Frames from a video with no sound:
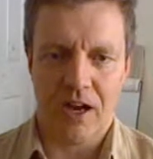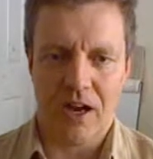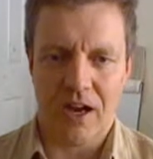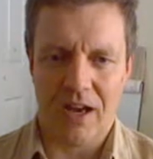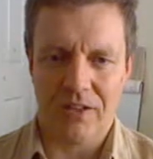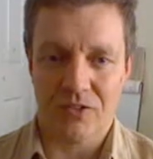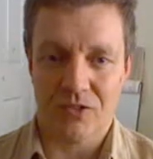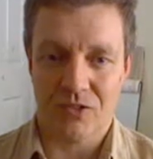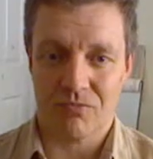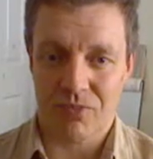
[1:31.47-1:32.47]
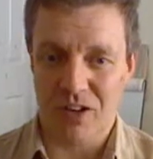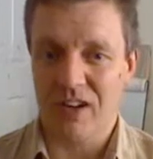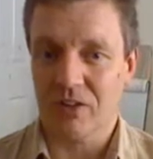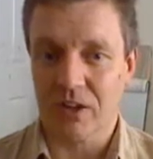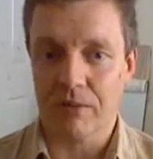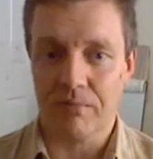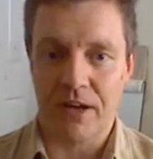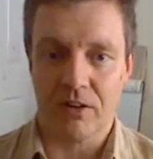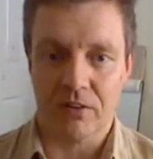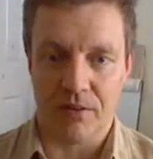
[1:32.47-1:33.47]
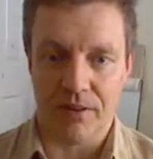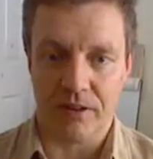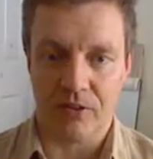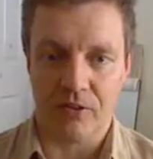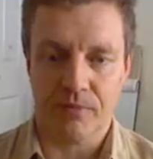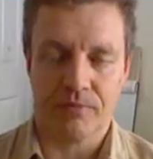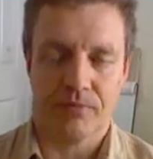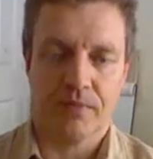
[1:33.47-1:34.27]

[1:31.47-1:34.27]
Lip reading: and kind of looking back on things.